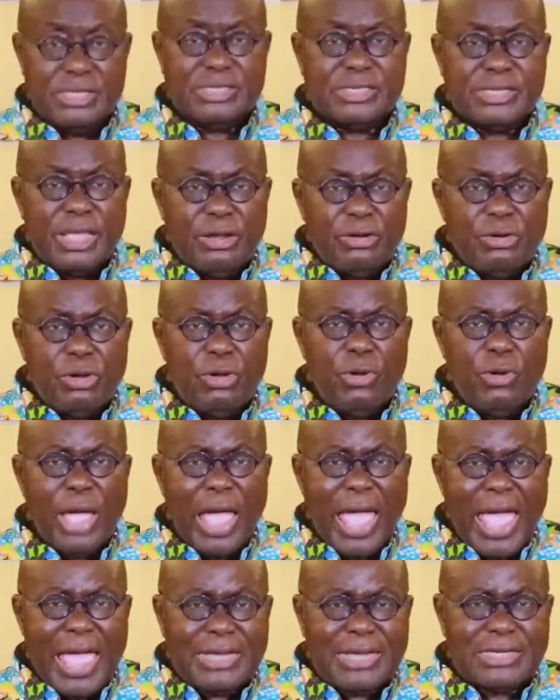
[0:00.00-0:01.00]
0
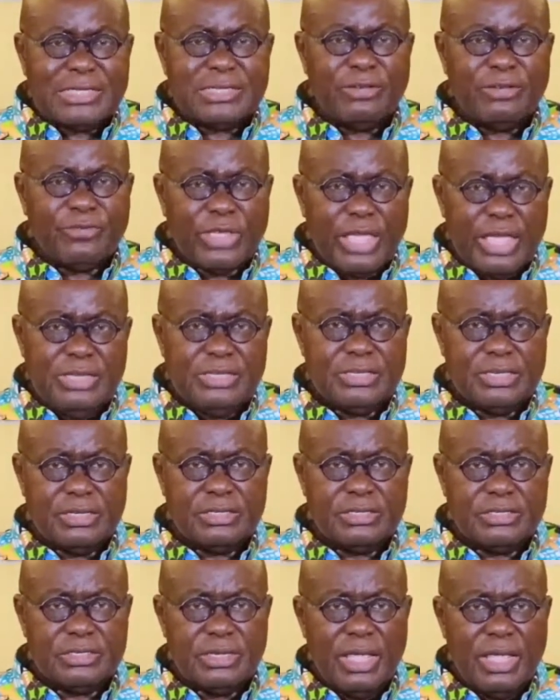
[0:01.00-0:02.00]
active
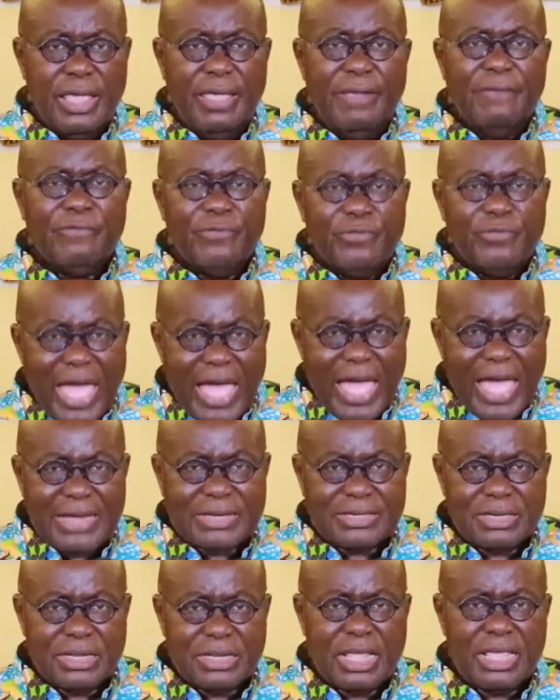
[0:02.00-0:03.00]
cases.
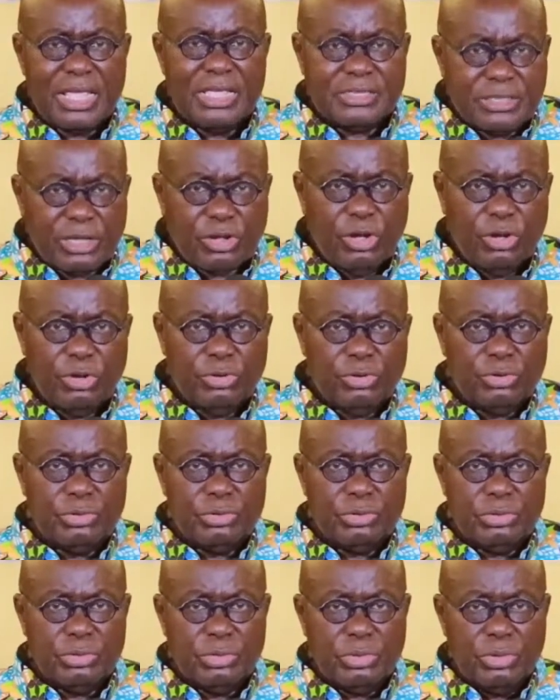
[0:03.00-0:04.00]
That is the goal.
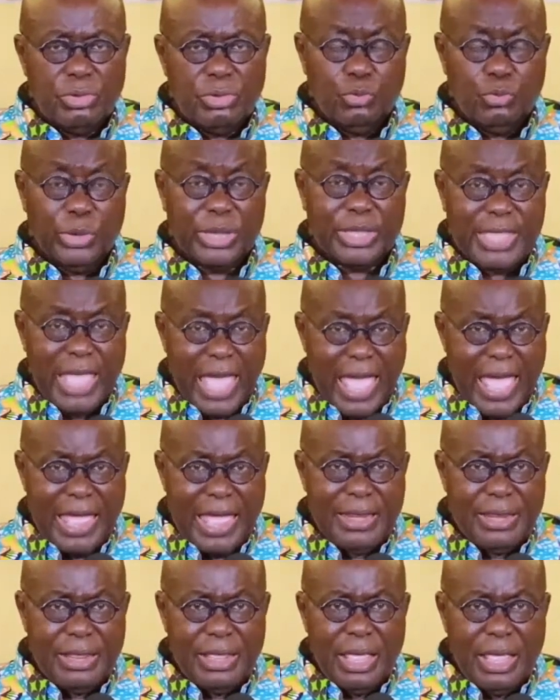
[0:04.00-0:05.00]
We
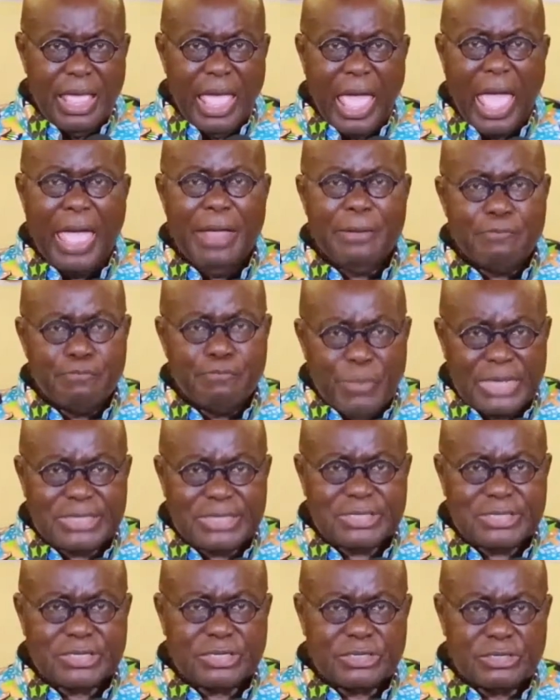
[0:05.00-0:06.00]
can and
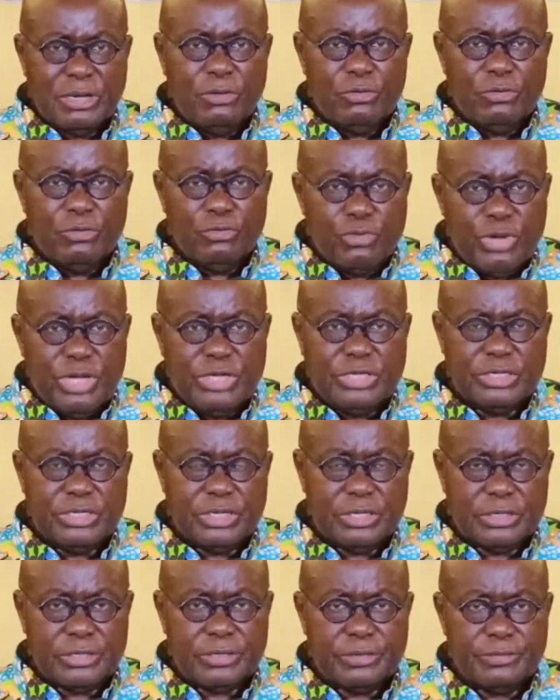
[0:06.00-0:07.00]
must reach
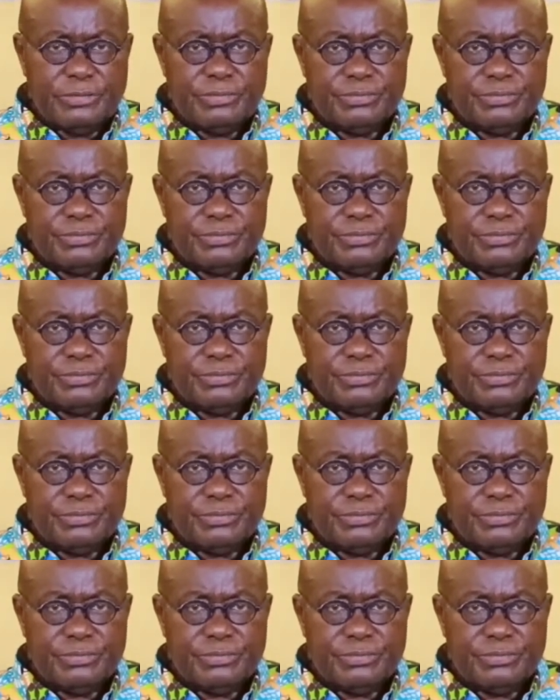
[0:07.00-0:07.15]
it.